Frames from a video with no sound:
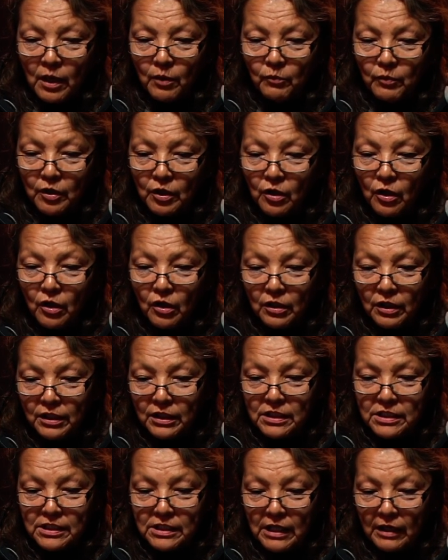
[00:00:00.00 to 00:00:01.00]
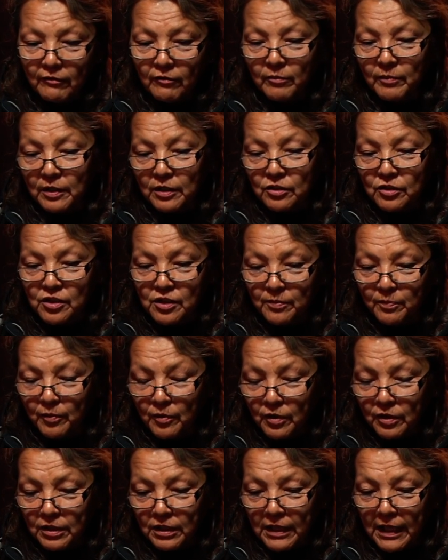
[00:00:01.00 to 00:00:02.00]
We call on this government to
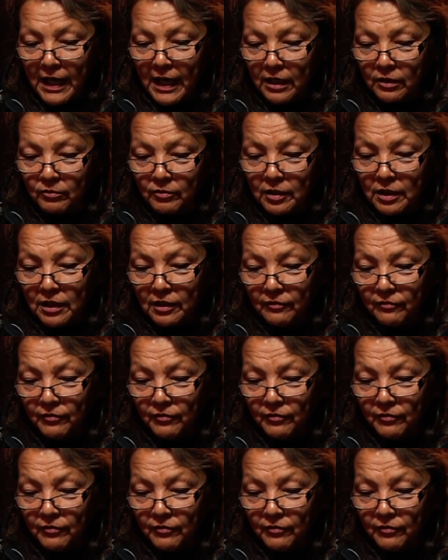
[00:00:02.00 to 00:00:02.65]
support and adequately